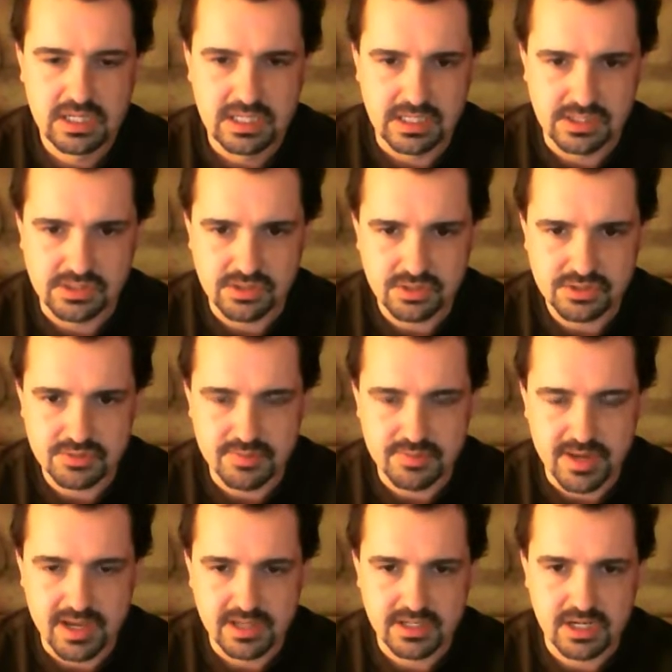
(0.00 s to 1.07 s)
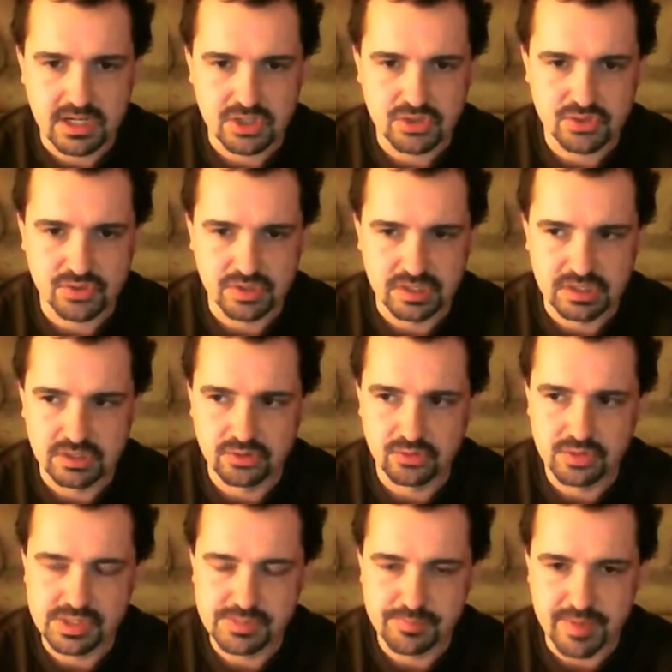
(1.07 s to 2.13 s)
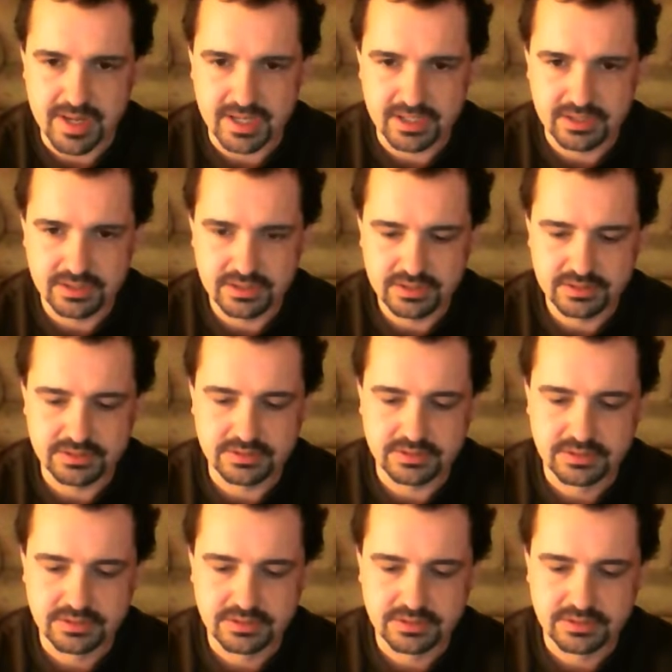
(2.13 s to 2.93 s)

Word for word: it's not too bad actually. You know, it's bang on